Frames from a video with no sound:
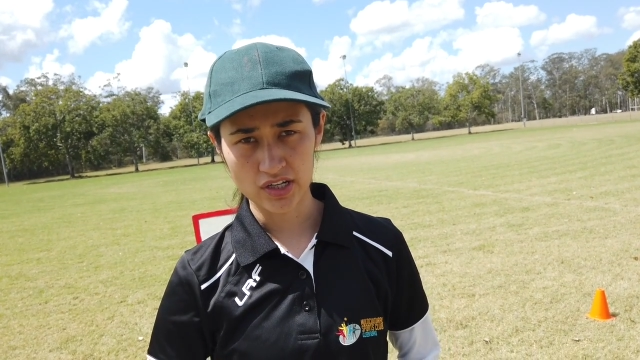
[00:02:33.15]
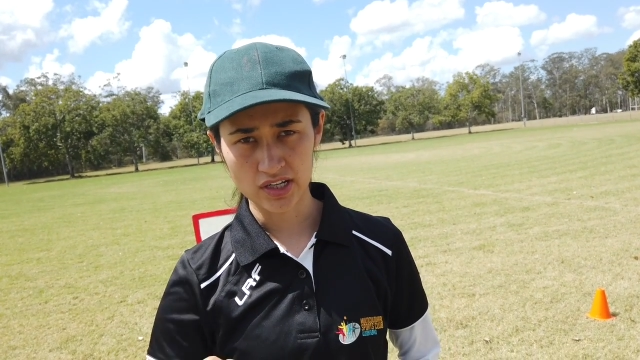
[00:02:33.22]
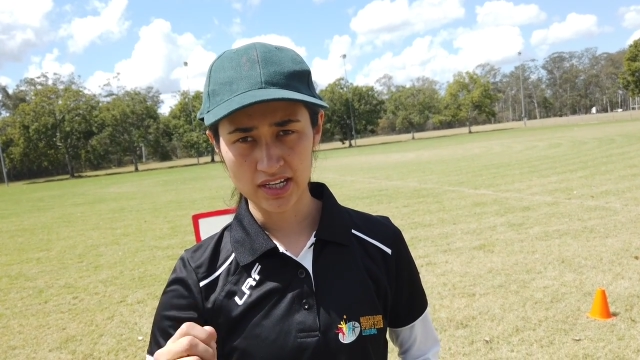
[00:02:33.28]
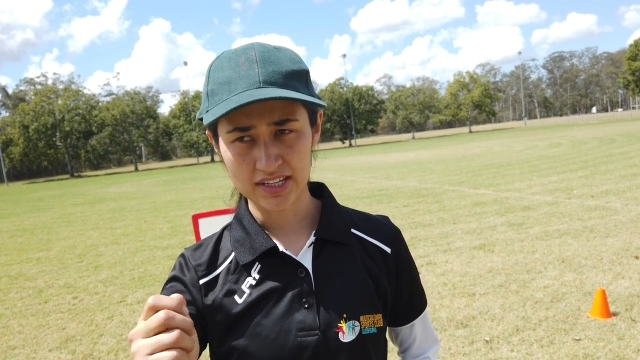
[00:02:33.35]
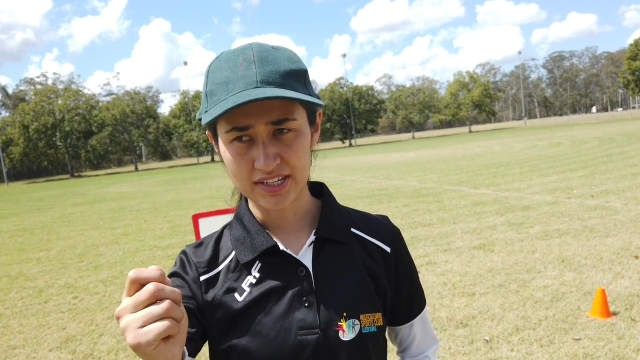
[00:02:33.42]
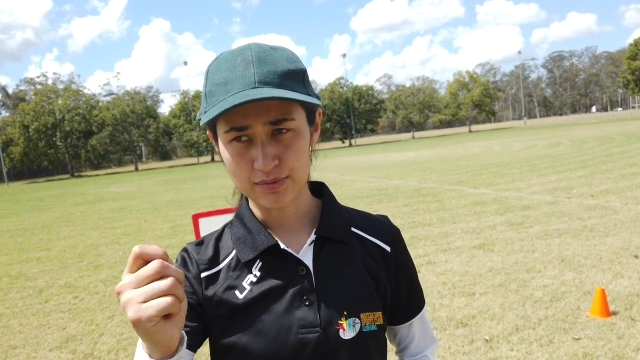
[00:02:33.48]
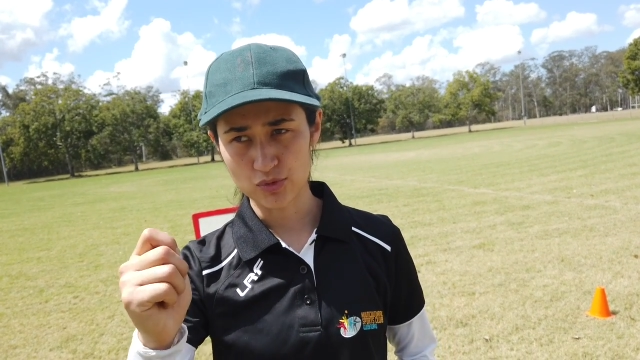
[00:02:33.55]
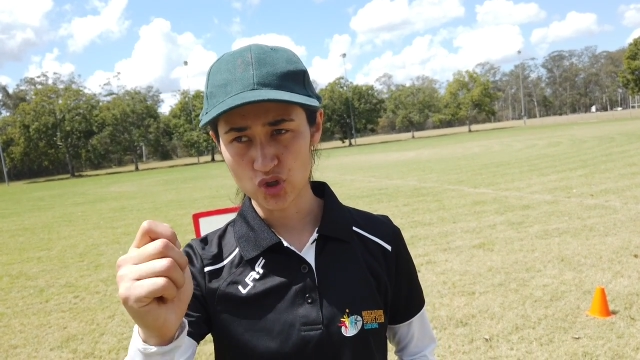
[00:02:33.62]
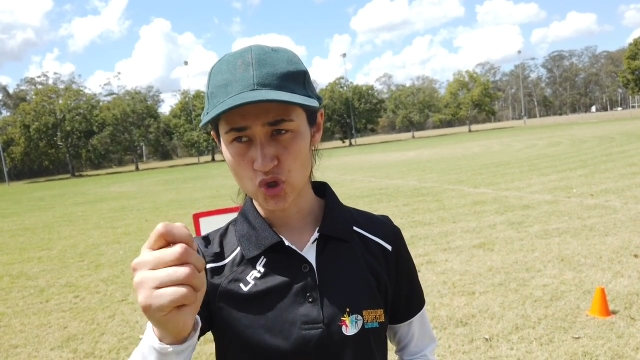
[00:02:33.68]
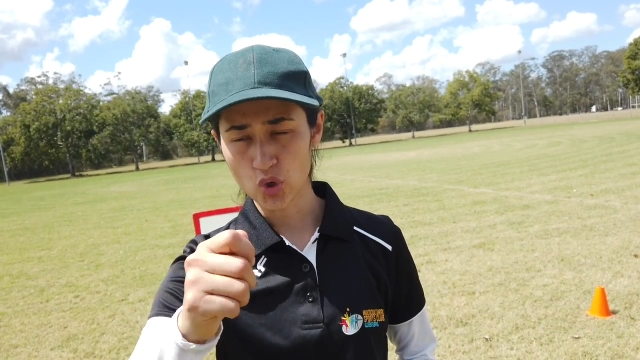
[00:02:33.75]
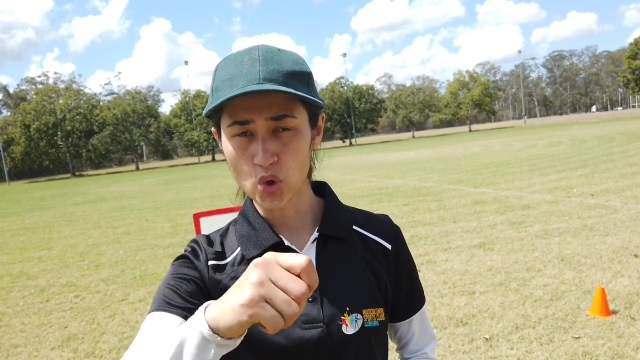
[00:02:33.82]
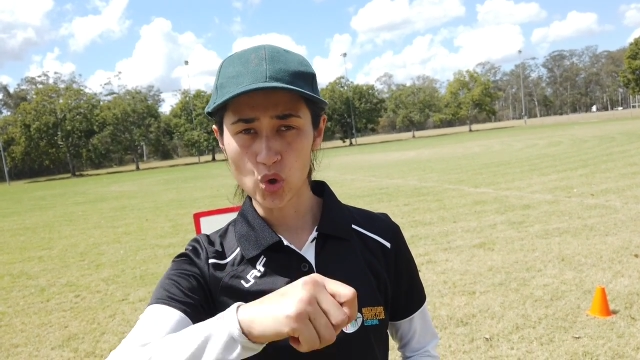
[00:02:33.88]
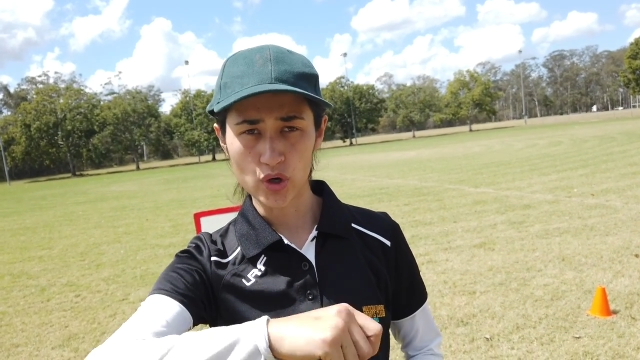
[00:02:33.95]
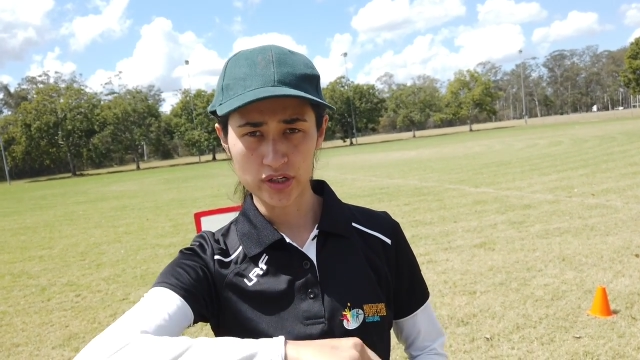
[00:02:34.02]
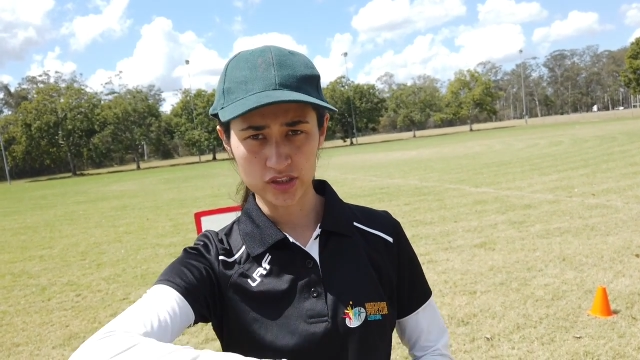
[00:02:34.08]
You can get some
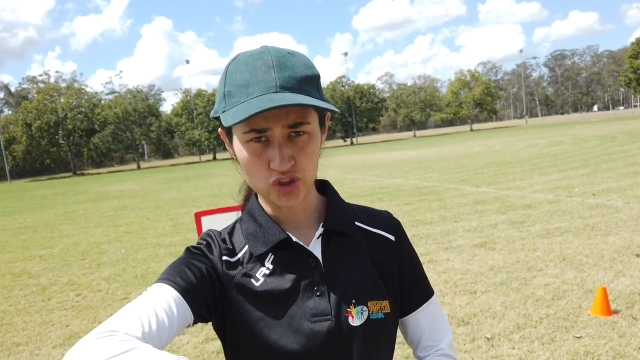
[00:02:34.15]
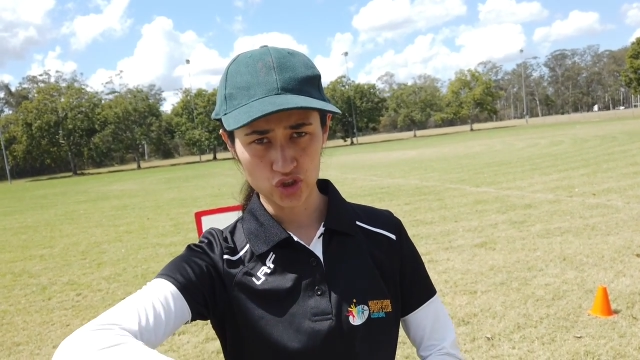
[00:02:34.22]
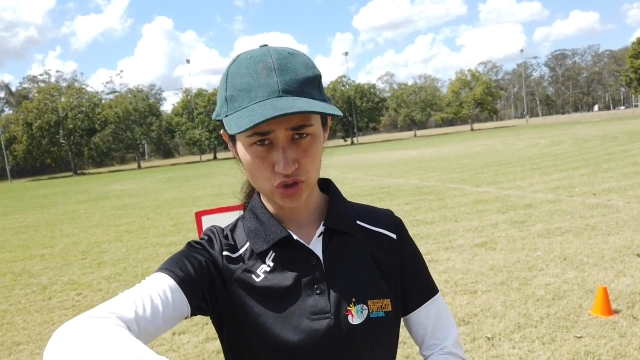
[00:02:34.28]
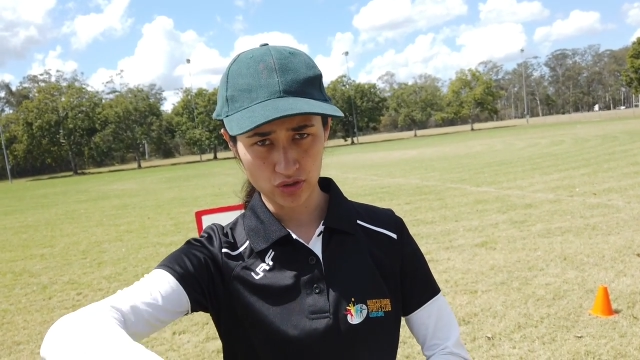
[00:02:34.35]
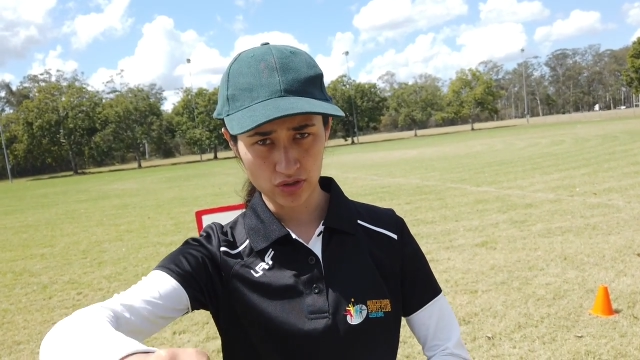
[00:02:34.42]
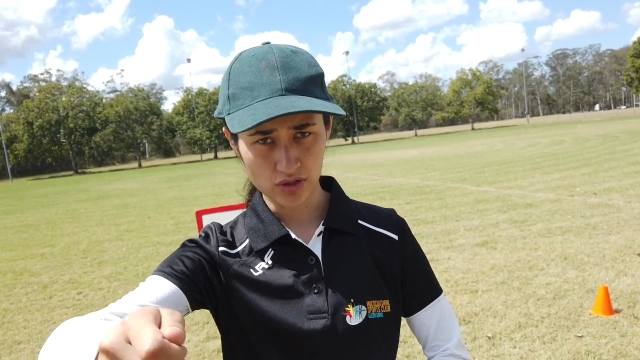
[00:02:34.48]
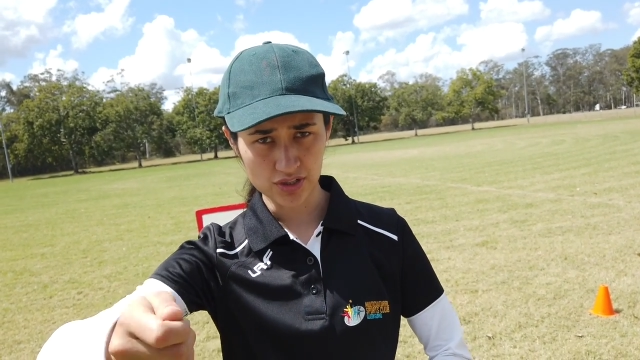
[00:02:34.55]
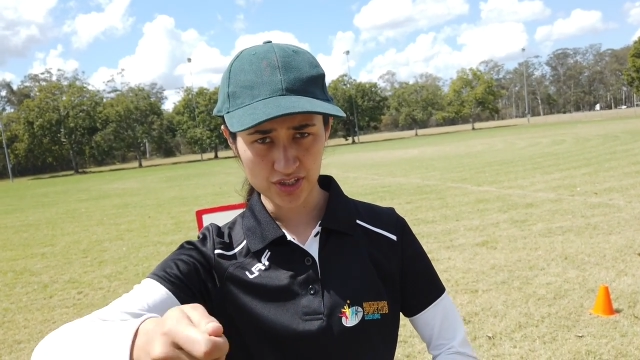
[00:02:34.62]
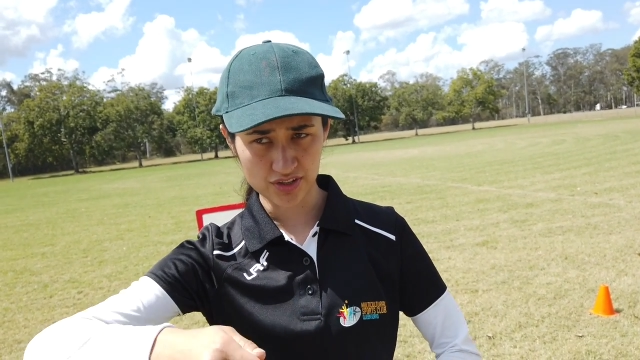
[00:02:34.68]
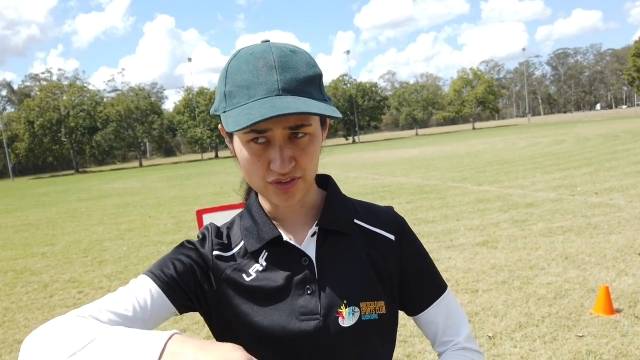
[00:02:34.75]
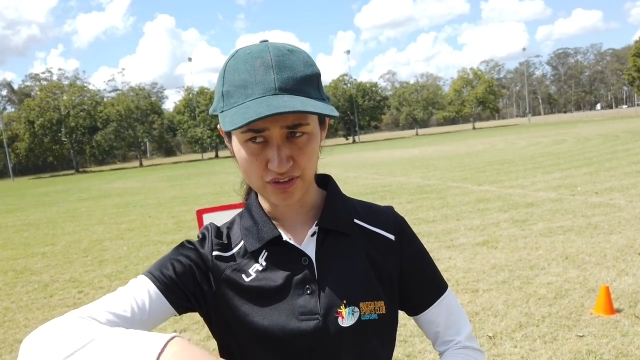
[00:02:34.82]
chalk and draw it onto